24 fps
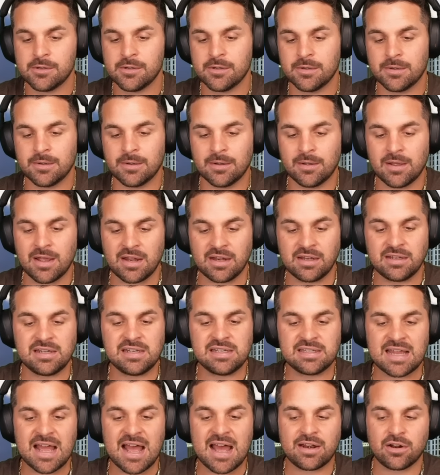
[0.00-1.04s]
and
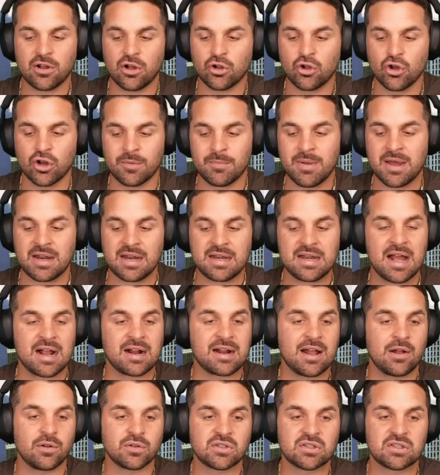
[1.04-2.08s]
he's had a good amount of
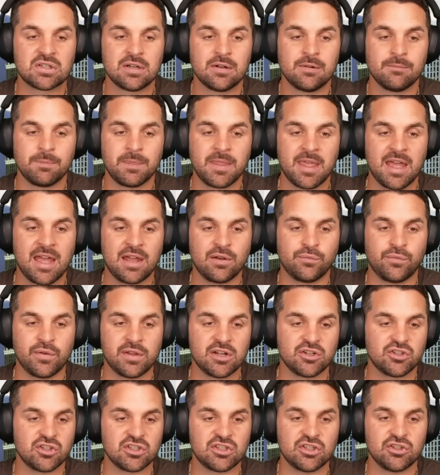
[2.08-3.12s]
knockouts and
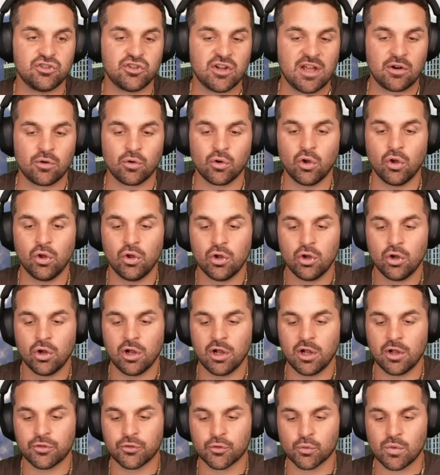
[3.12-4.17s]
finishes in general
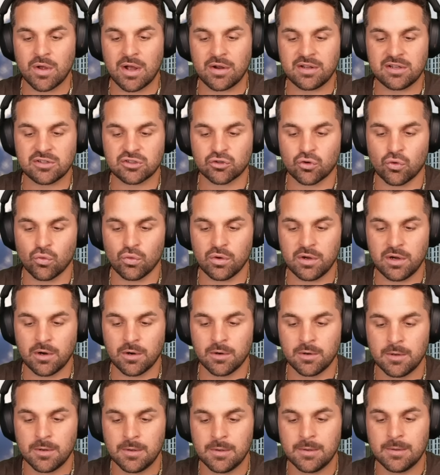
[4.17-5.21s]
throughout his
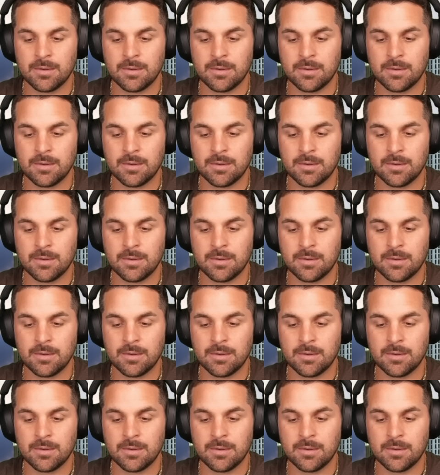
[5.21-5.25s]
career.